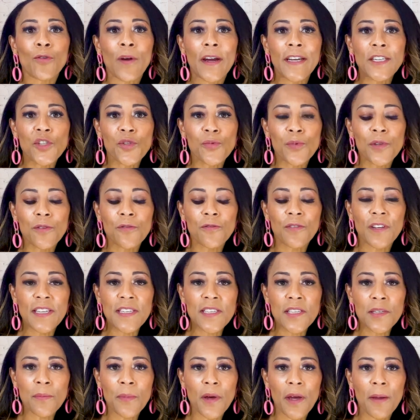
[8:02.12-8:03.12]
graduate
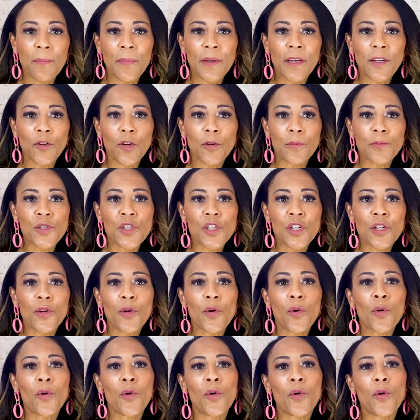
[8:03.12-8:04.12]
visa might be an option,
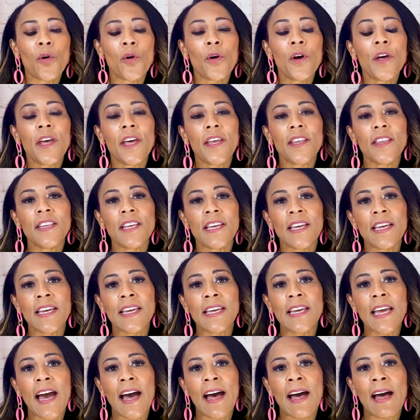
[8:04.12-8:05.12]
or
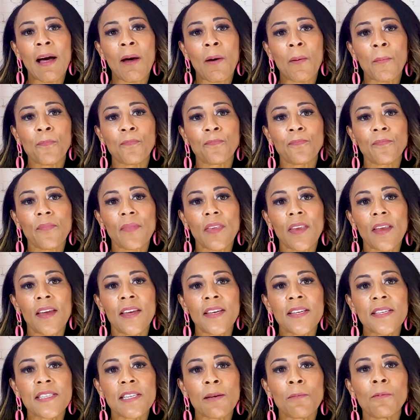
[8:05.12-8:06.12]
the
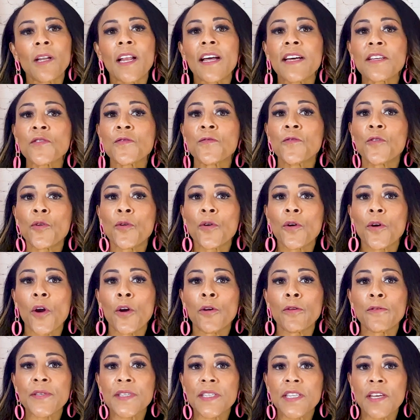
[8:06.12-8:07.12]
subclass
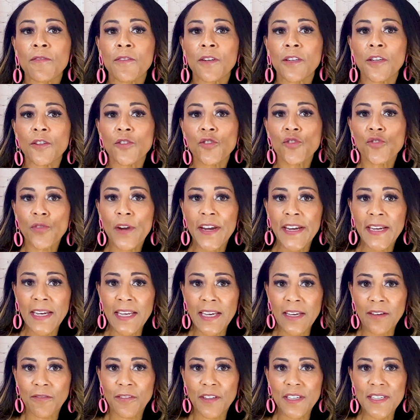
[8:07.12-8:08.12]
407
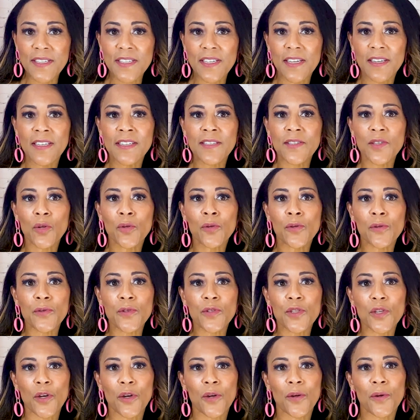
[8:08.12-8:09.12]
training visa is
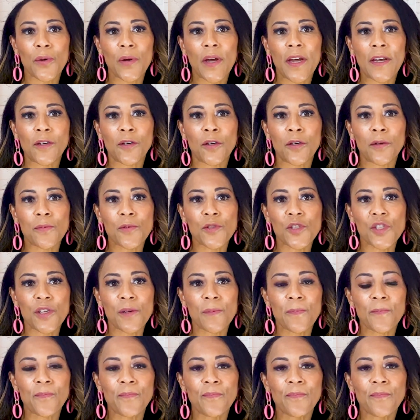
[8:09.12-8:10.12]
also an option.